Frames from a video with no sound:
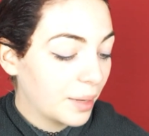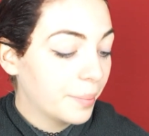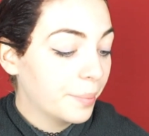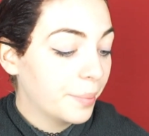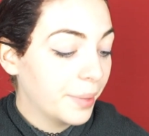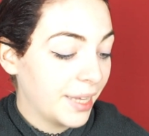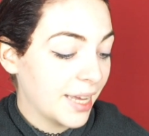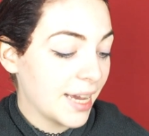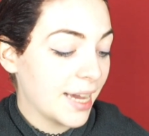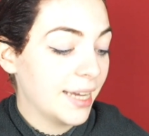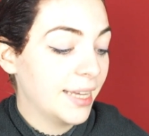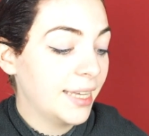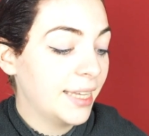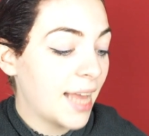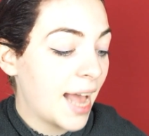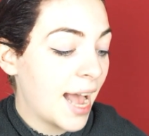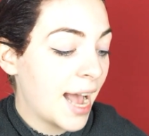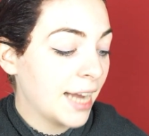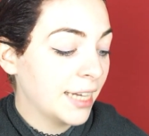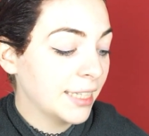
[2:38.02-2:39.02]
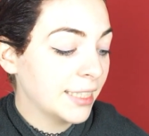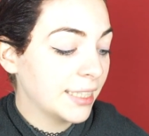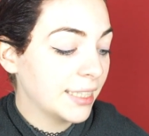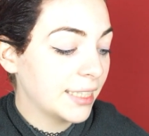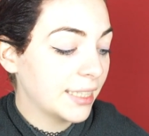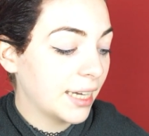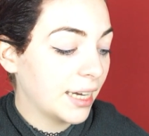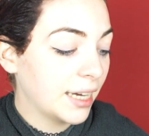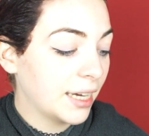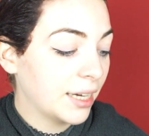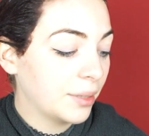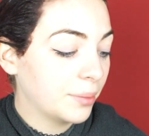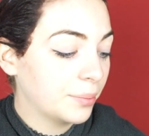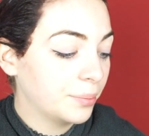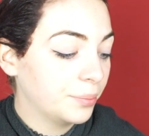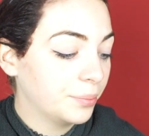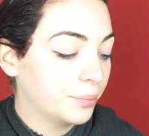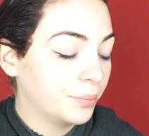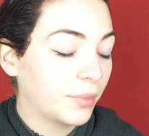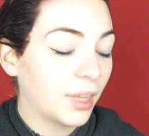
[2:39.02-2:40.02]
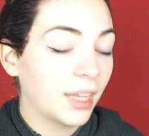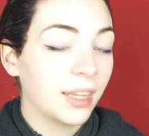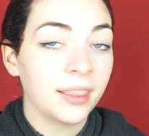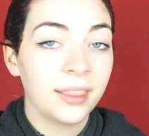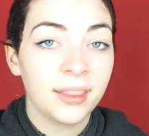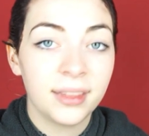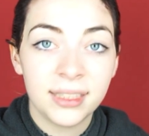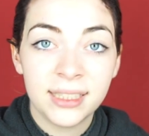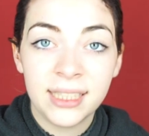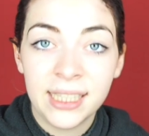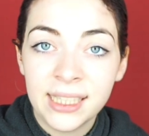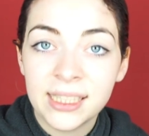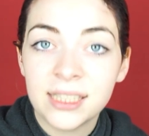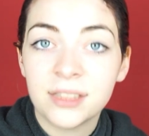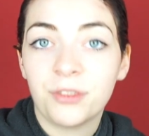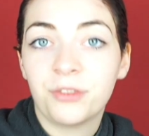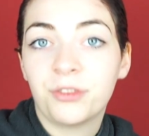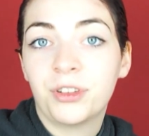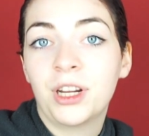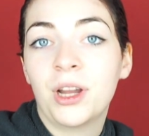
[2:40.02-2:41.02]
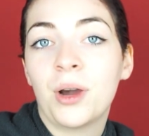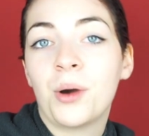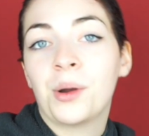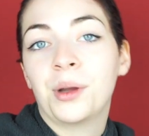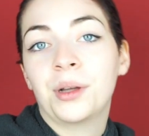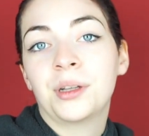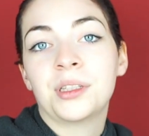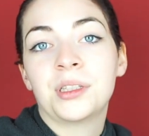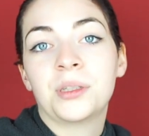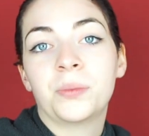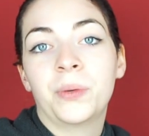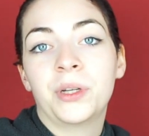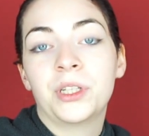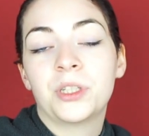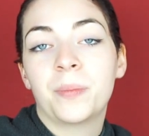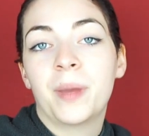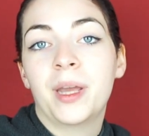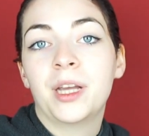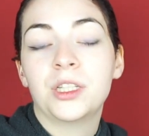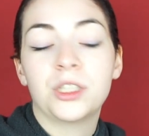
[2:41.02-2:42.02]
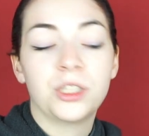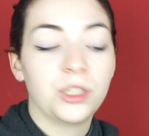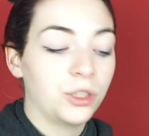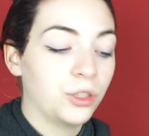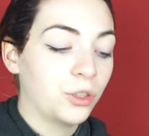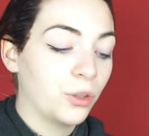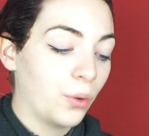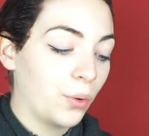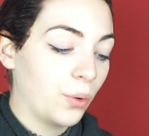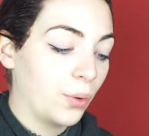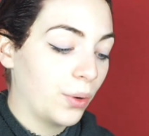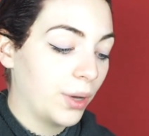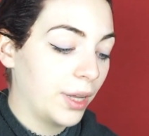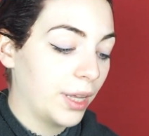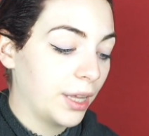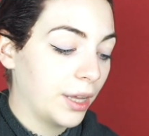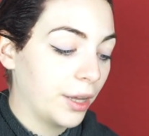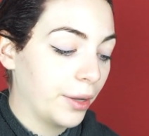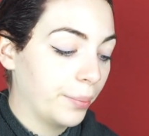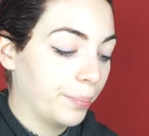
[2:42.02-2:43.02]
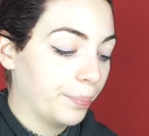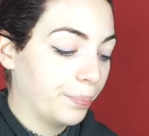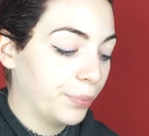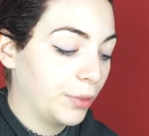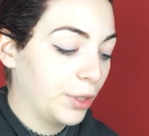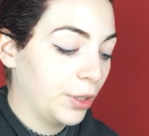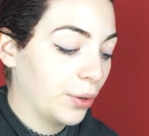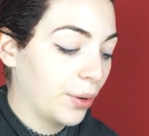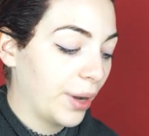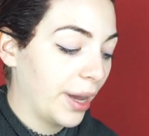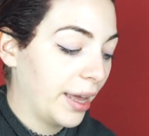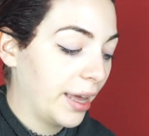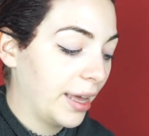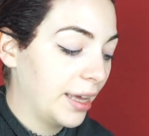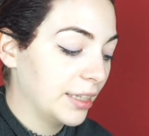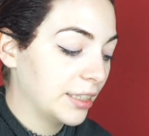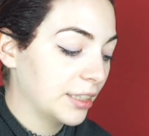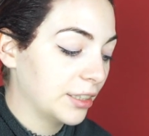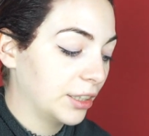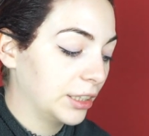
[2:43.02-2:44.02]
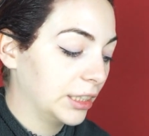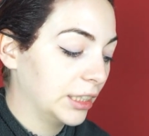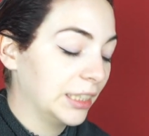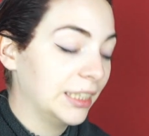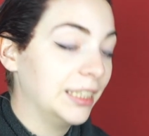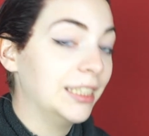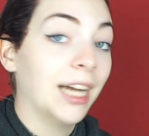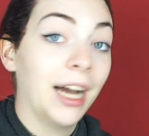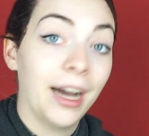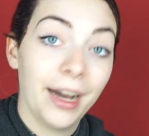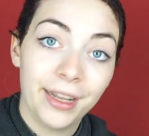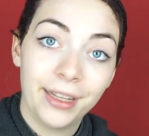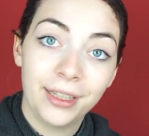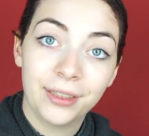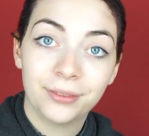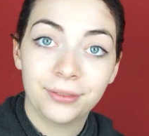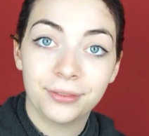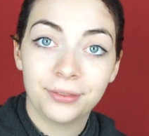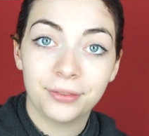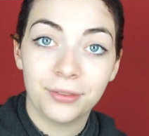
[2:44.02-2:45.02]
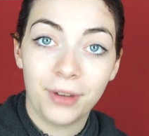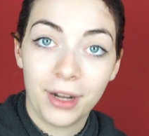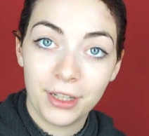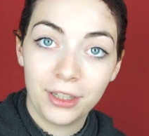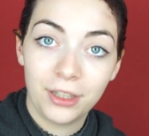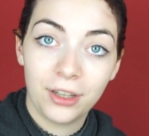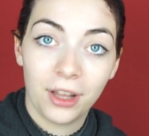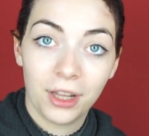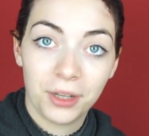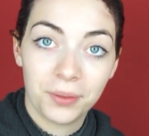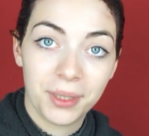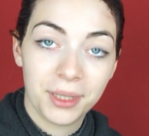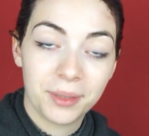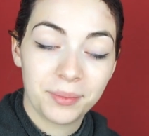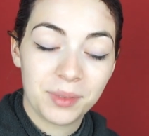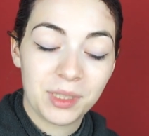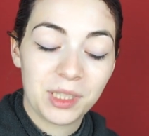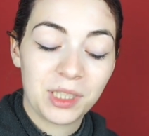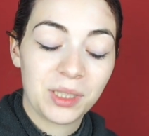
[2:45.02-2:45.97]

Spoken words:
But yeah, it has these three oils, which makes sure your hair is not gonna die while you color it.